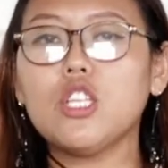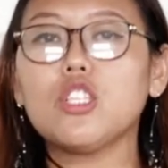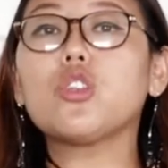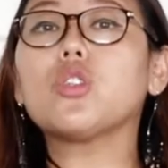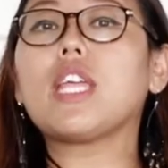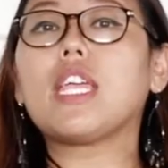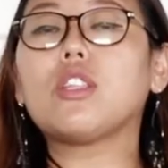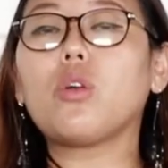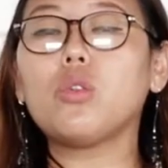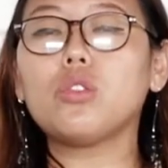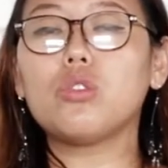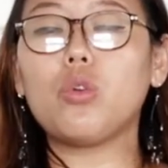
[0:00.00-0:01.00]
So they
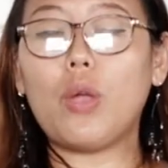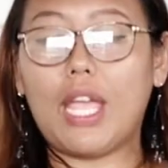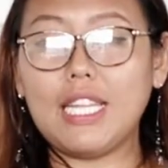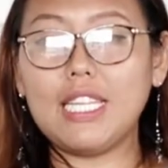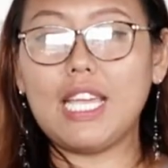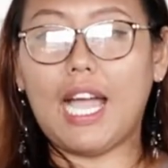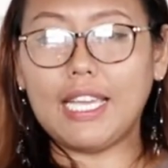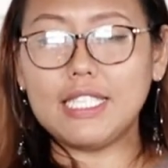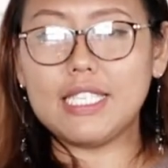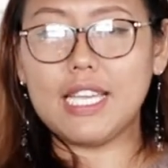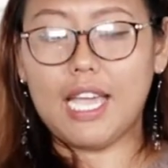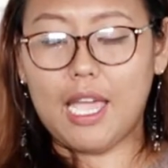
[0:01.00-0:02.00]
don't know any
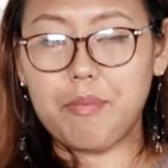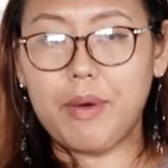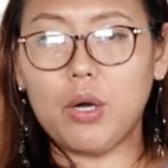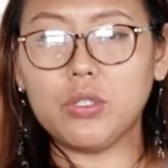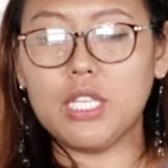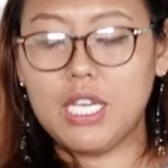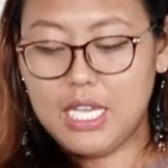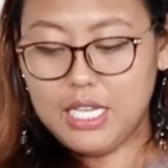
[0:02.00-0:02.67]
idea about